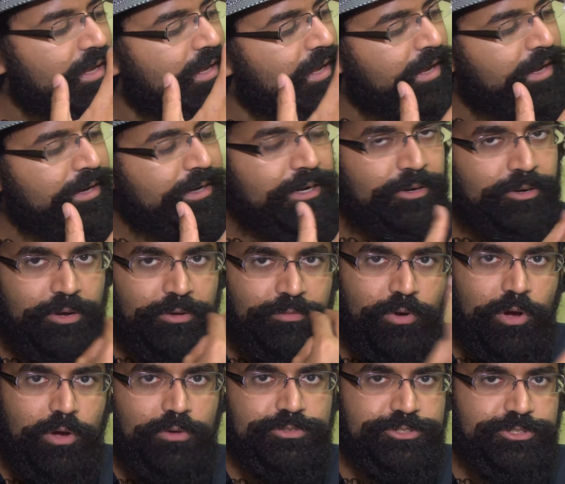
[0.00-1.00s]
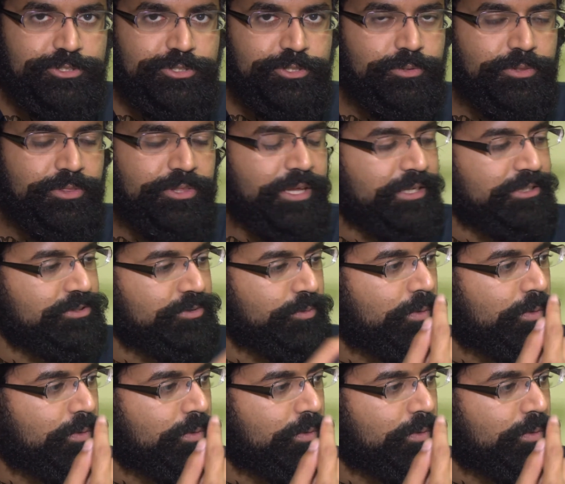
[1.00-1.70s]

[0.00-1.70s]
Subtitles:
and it involves two things.